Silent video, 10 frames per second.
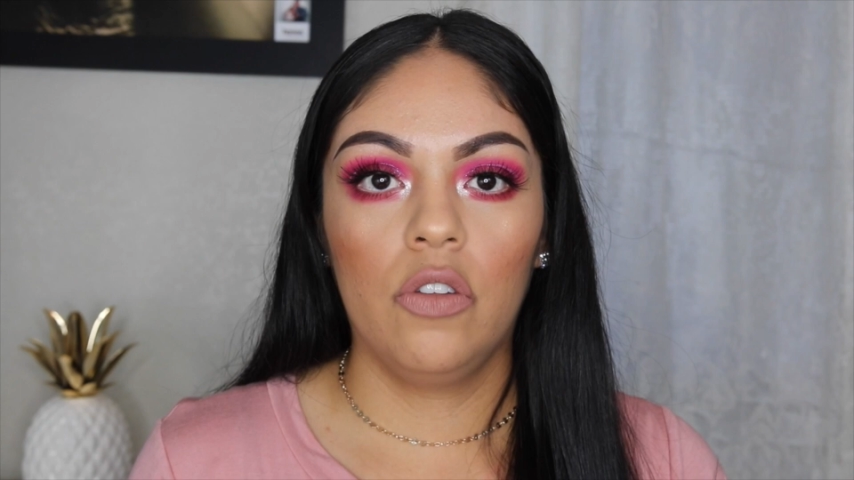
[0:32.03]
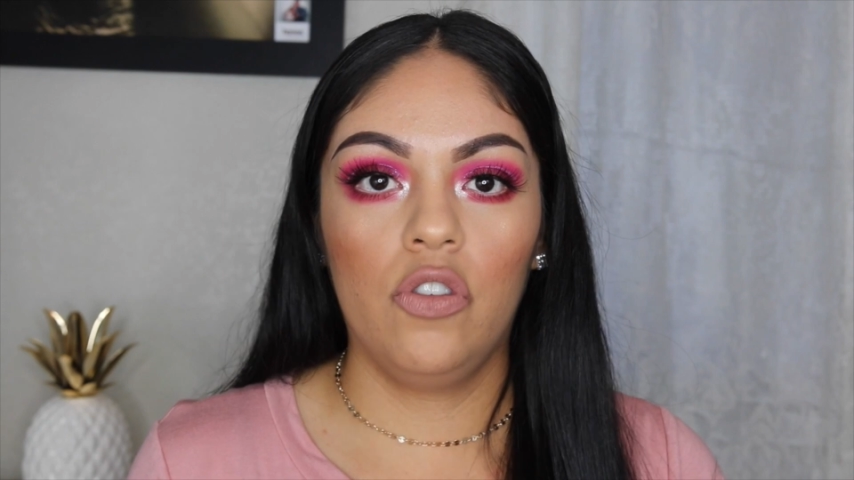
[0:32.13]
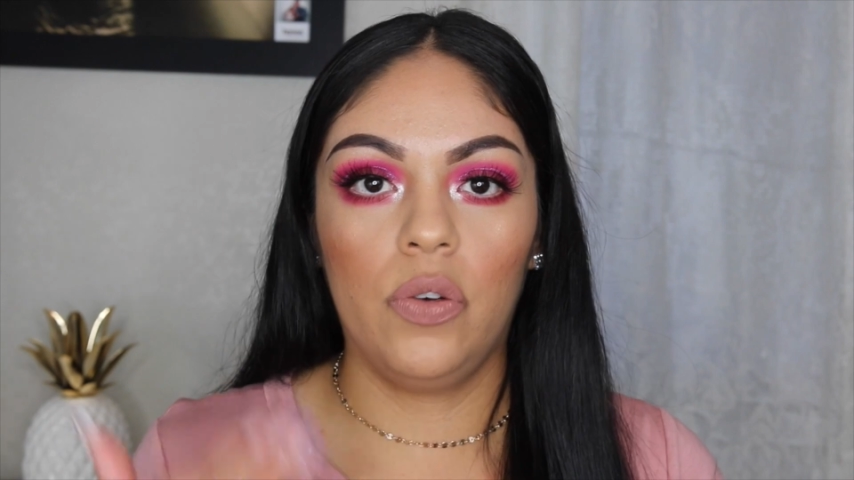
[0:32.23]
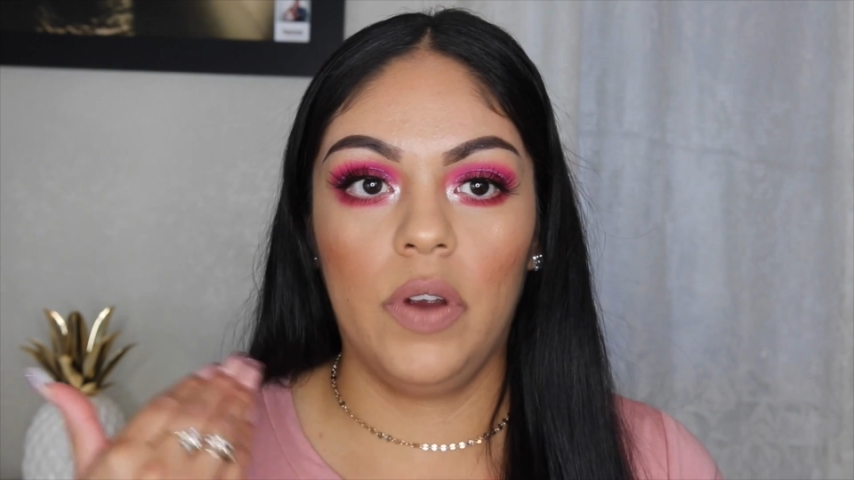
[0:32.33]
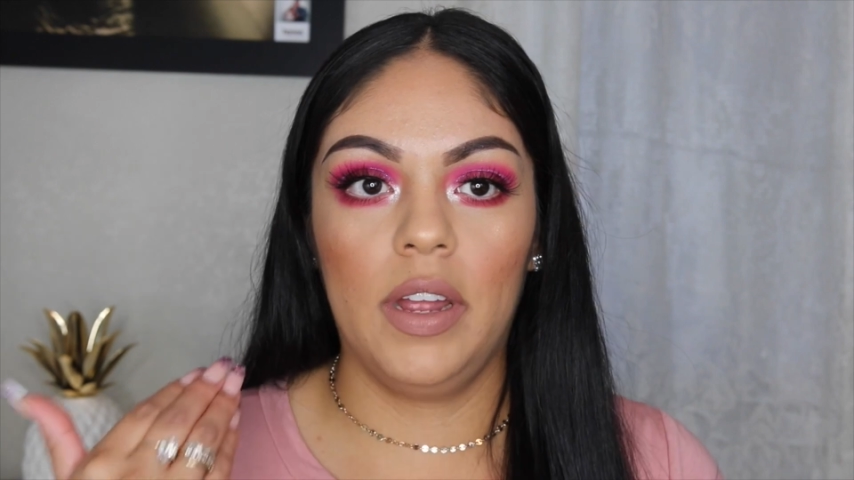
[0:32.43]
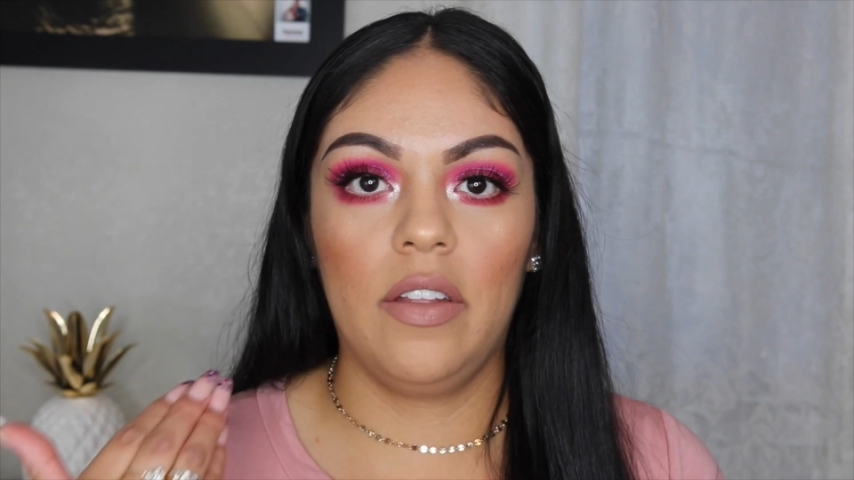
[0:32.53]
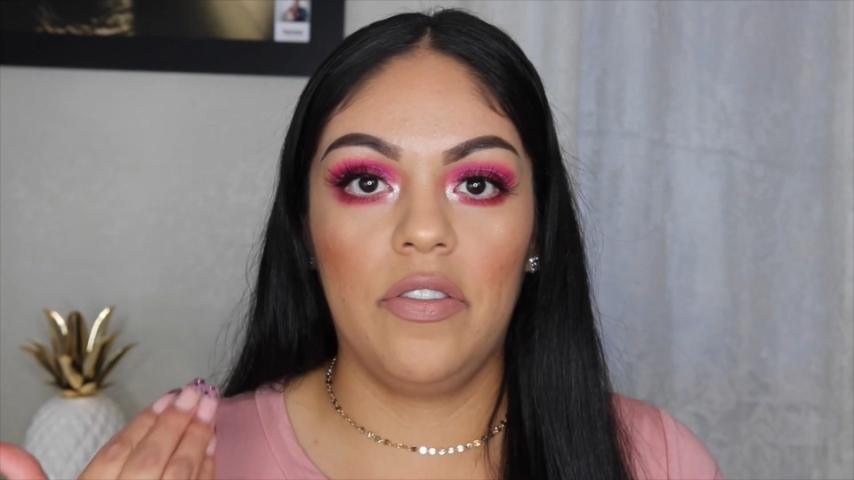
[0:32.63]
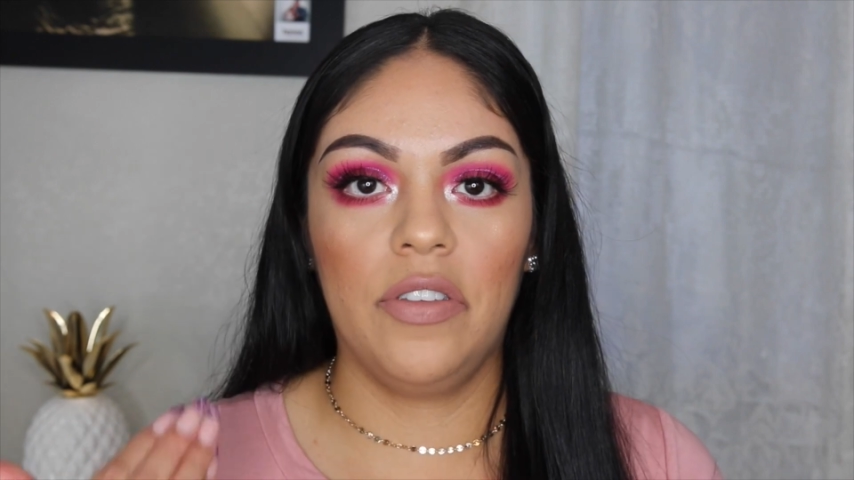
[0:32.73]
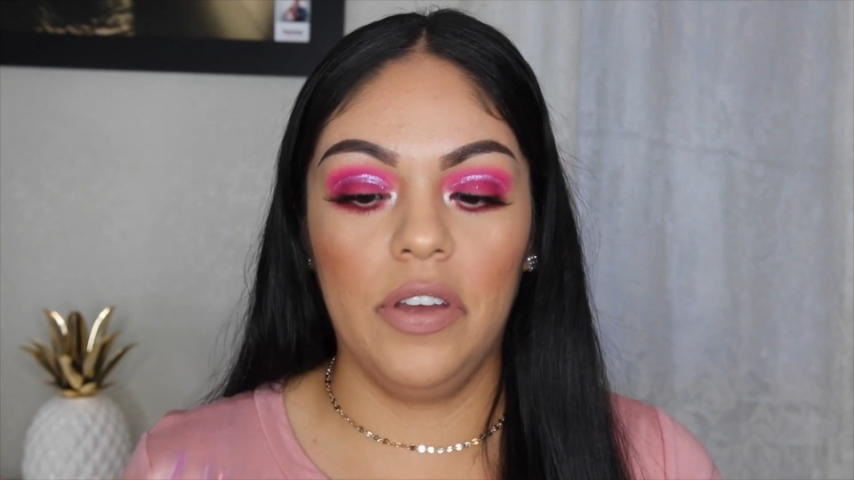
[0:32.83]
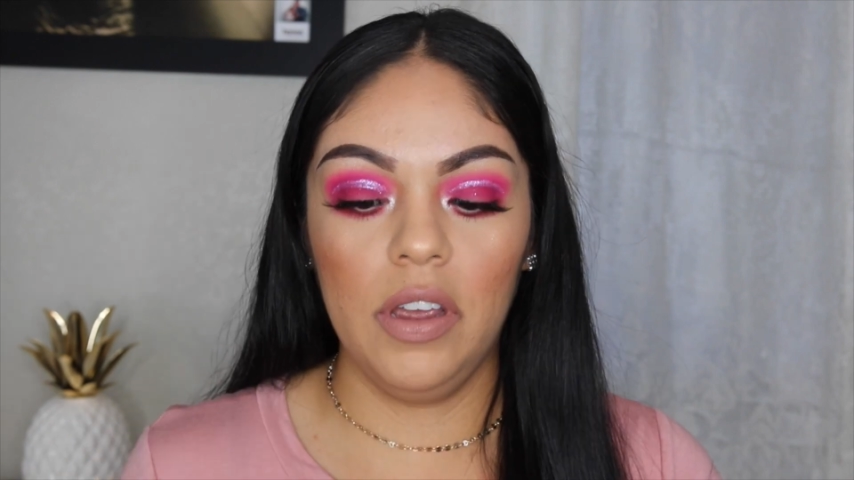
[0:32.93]
to create
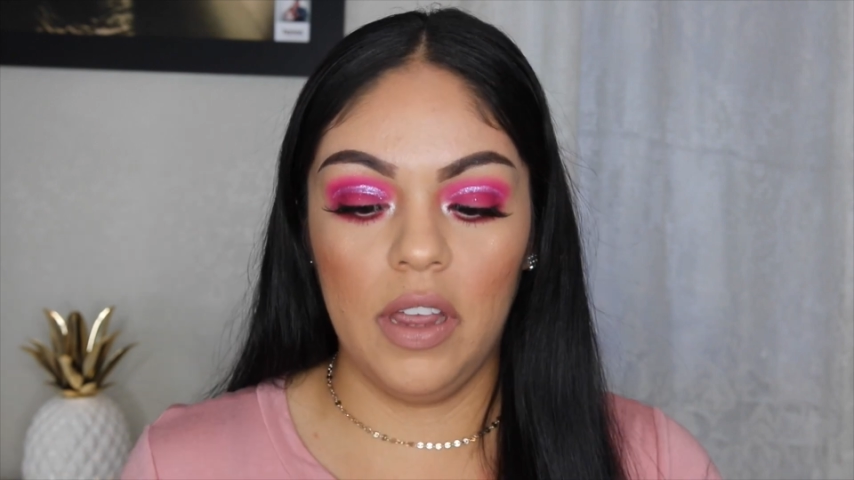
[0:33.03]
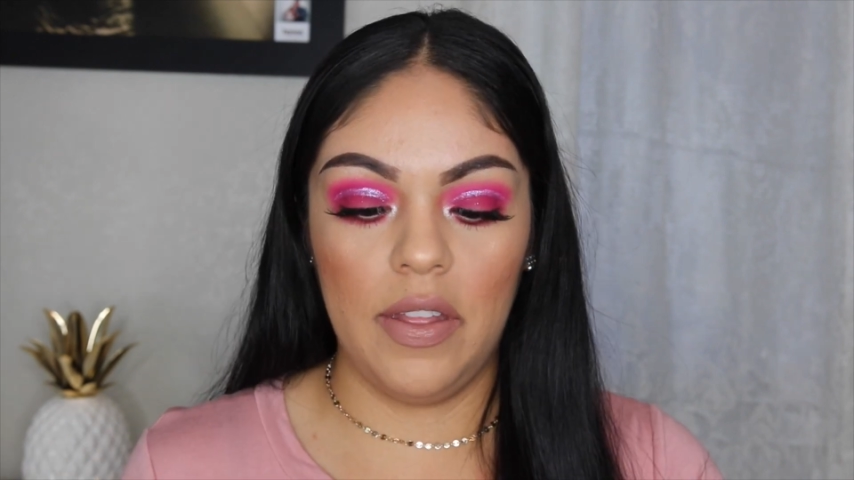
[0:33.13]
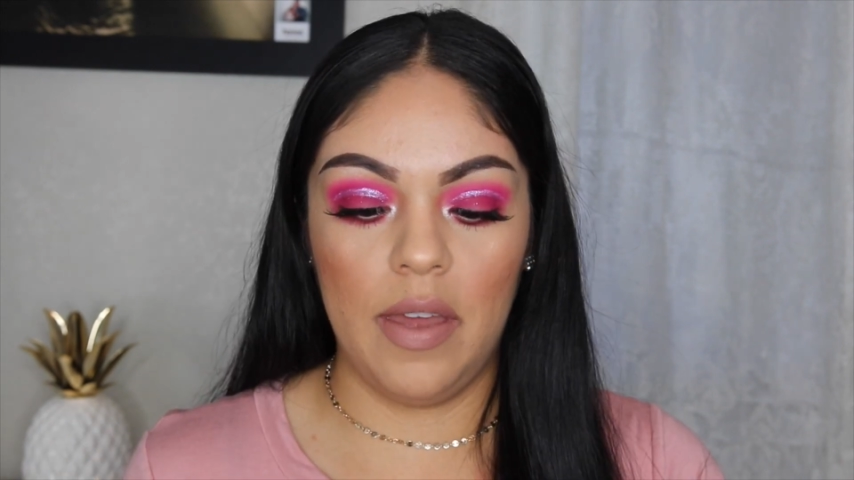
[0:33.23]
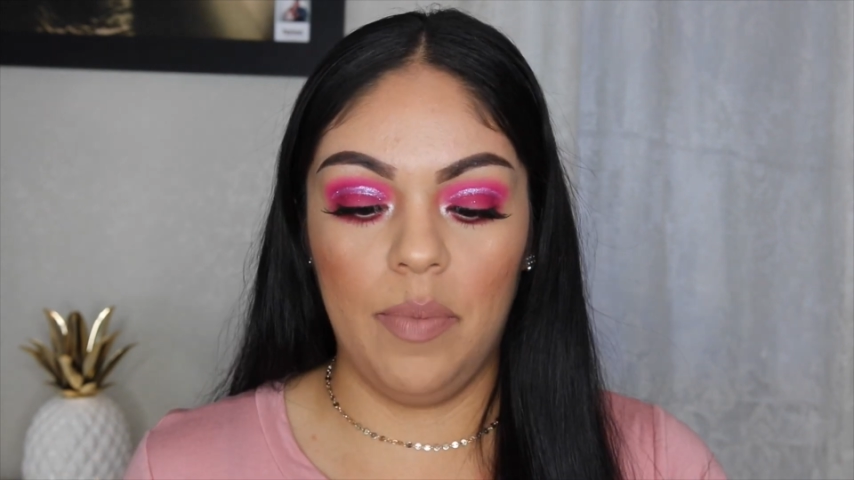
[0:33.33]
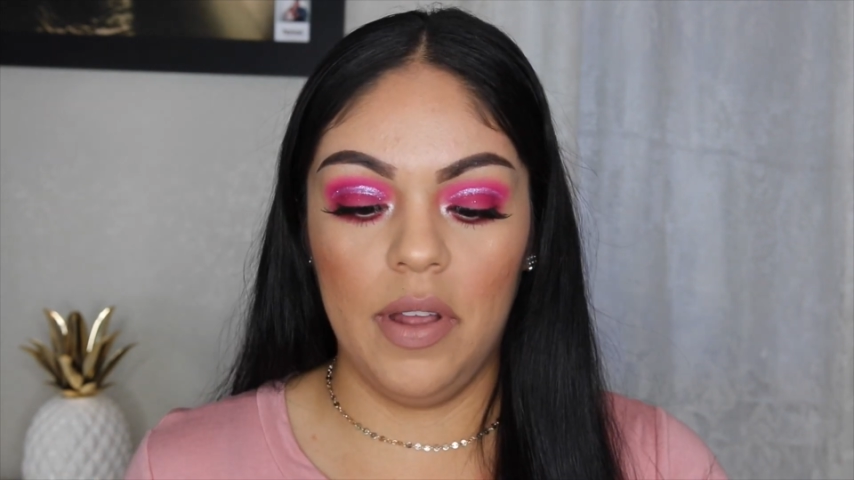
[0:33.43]
this look, and then